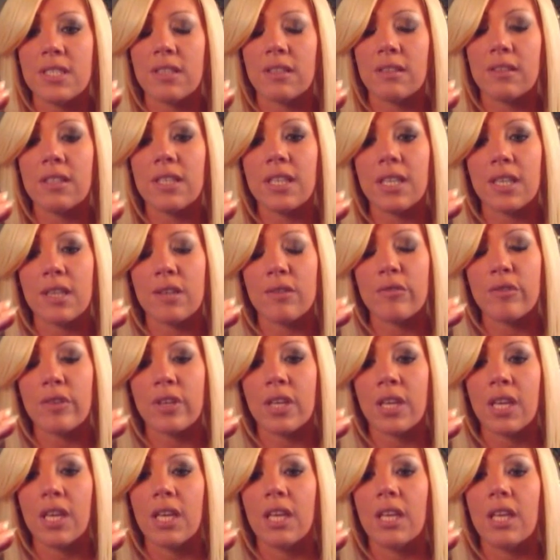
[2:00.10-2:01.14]
to leave
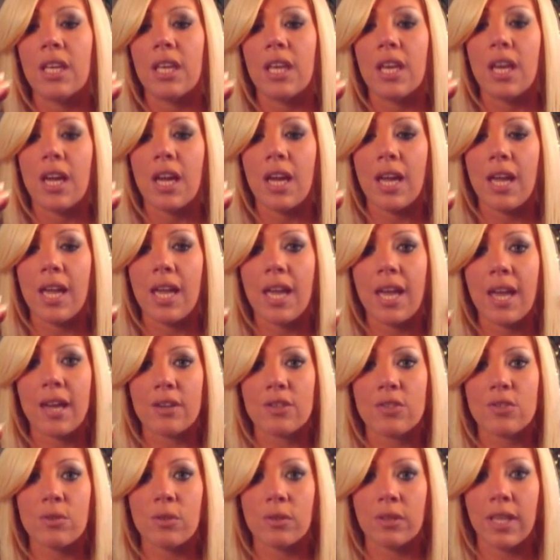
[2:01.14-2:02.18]

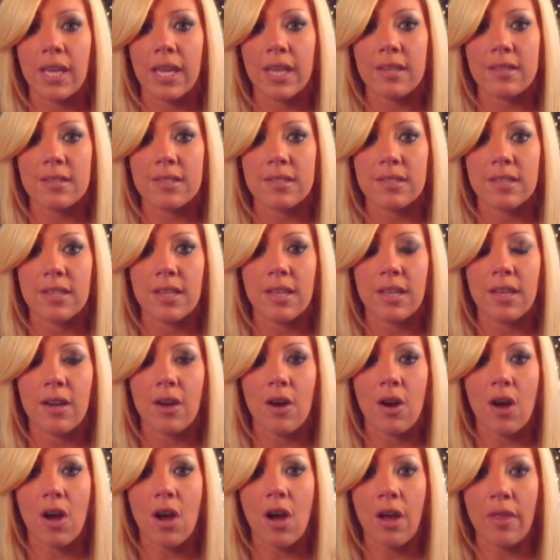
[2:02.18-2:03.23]
extra lace
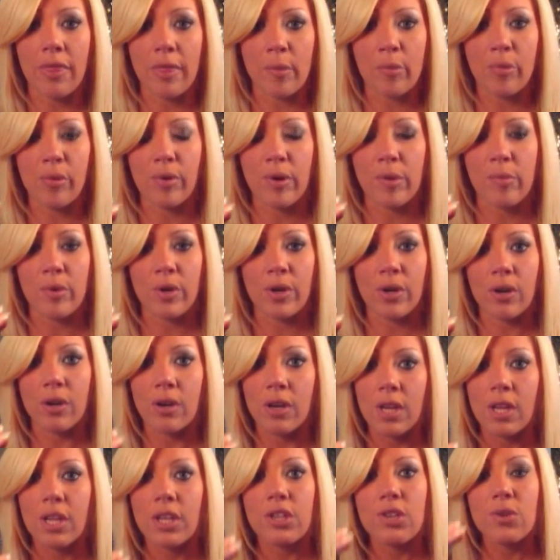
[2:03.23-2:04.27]
on the perimeter.
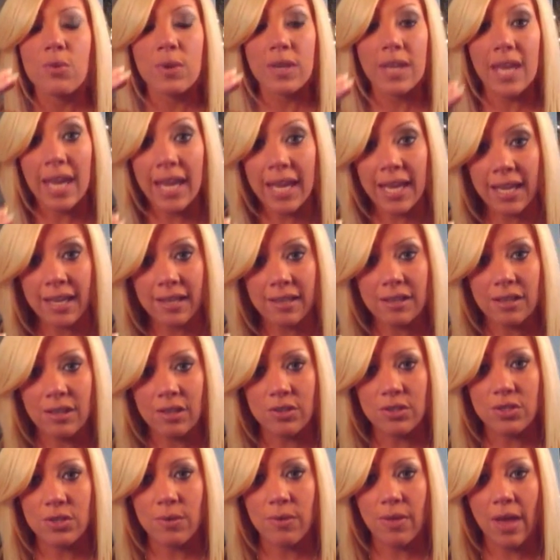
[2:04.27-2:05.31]
You can
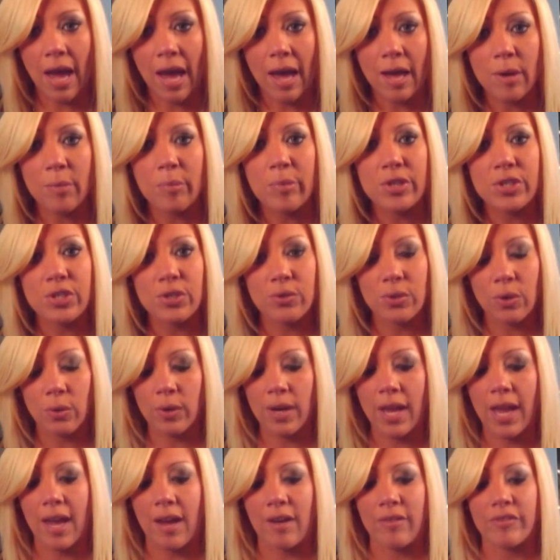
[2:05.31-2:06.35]
do that, but you don't
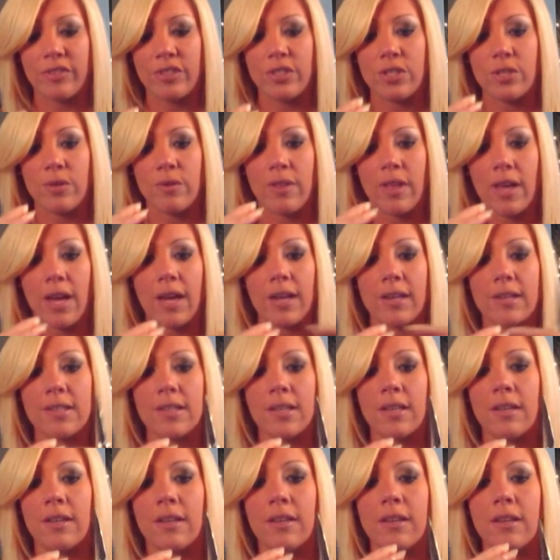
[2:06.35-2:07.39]
have to do that.
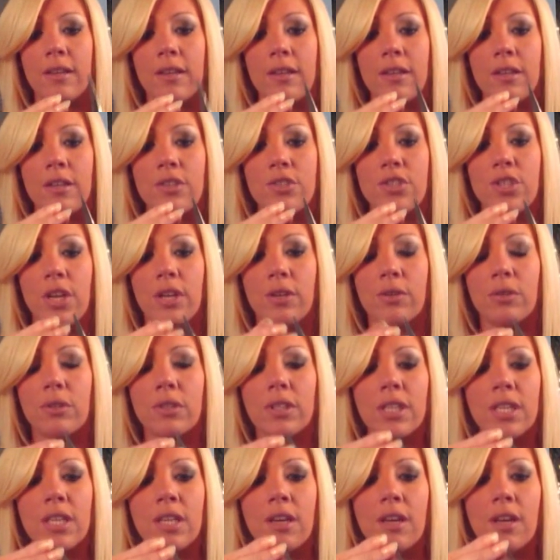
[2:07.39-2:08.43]

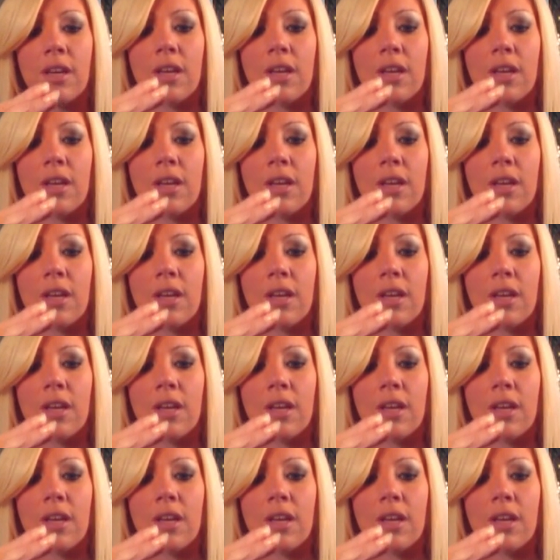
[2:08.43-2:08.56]
Generally,